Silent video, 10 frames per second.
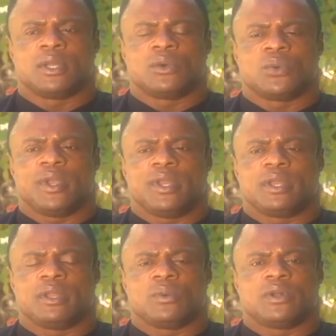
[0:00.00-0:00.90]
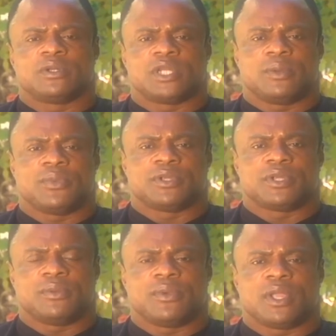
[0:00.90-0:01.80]
winning the world
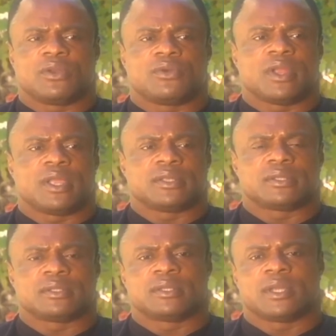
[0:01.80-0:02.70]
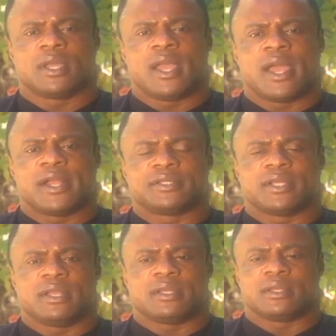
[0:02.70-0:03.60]
championship in Greece,
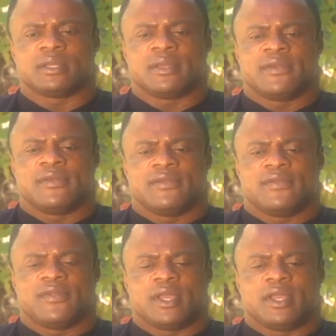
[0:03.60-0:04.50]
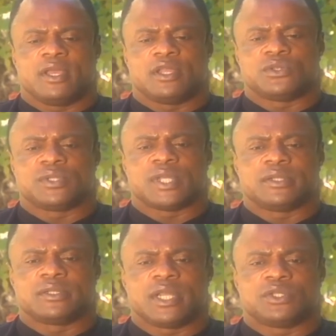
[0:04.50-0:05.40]
attained. Then
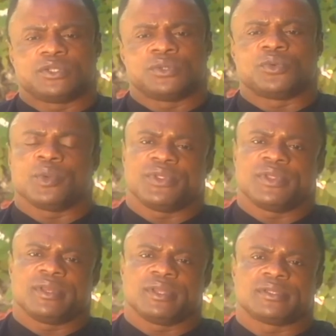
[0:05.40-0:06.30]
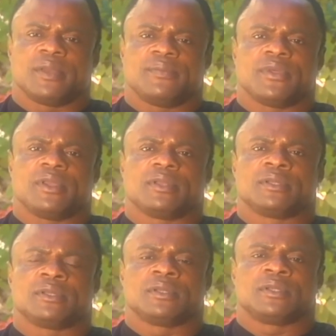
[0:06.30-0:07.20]
2002, repeating the same thing.
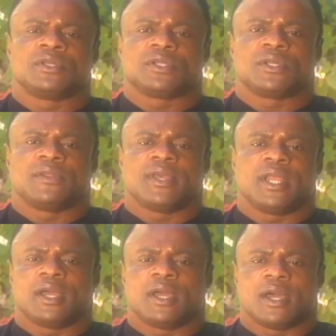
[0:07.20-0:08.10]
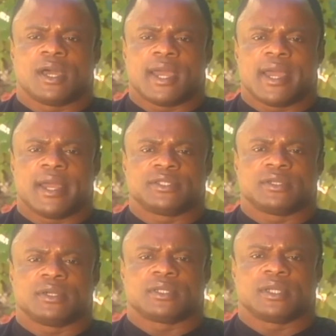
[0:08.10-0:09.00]
So then I
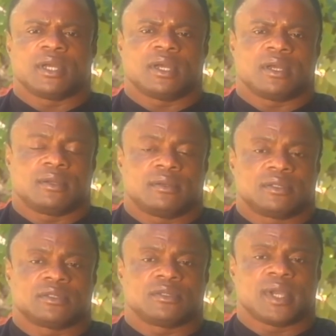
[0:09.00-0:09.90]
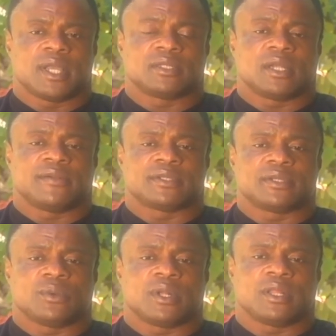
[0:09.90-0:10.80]
thought to myself, I said,
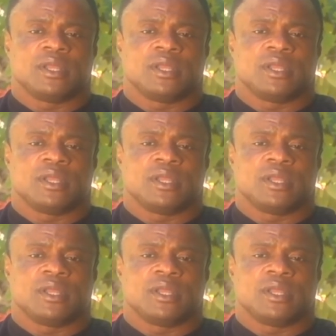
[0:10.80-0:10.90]
well,